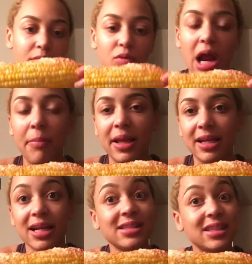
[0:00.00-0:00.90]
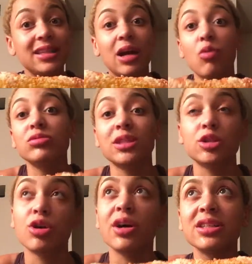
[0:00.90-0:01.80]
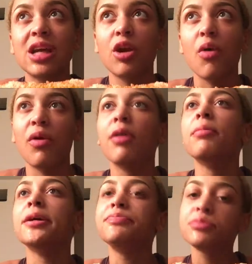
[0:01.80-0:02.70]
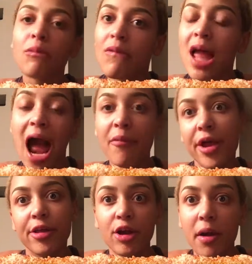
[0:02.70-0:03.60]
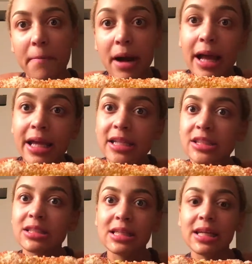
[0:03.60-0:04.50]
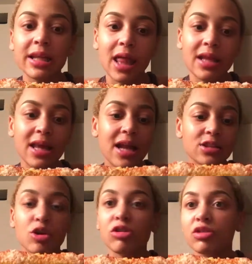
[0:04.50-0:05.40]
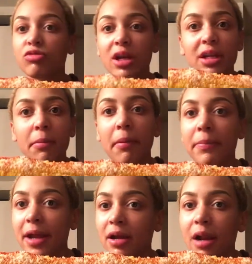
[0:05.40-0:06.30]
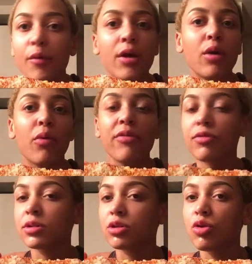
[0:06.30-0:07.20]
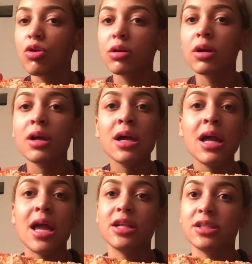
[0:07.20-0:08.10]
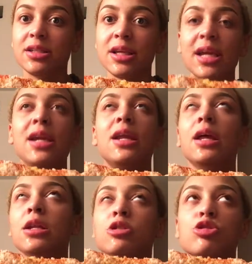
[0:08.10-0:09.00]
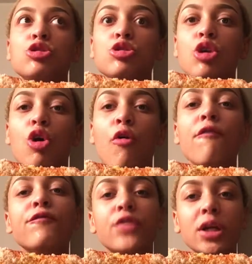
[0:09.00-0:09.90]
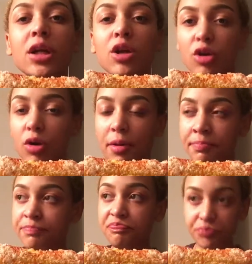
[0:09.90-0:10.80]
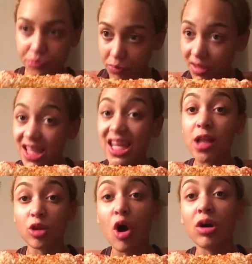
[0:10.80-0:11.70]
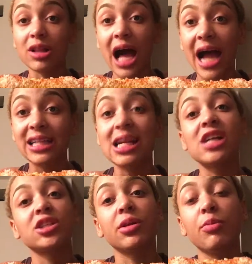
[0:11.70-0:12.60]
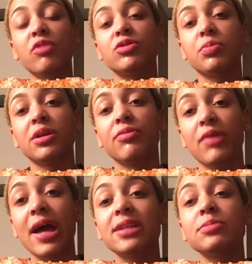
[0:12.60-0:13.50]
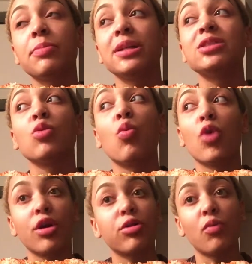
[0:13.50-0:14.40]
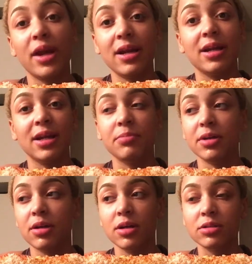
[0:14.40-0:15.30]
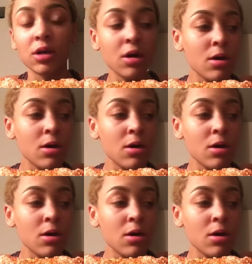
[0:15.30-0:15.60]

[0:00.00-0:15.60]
than when I make it. Not saying that it won't taste good, because I know it will, but I'd rather go and buy it and just eat it like that. It's already ready and prepared. I don't gotta wait for it to cook. And just eat it. It's so freaking good. That long line, it actually moves pretty fast, but it's worth waiting in because,